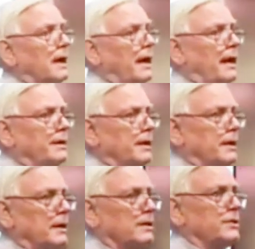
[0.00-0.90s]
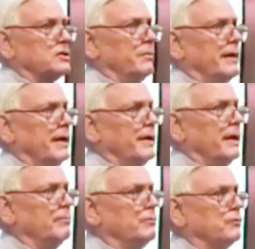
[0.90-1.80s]
and the other is a man
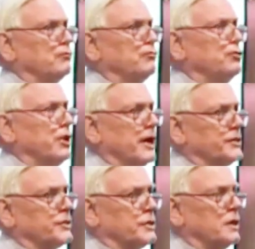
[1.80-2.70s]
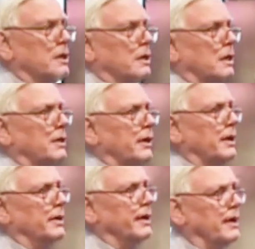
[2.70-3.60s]
named Rudas,
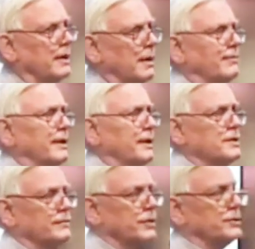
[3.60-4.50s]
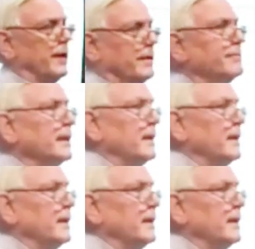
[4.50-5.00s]
Hungarian, I forget his first name.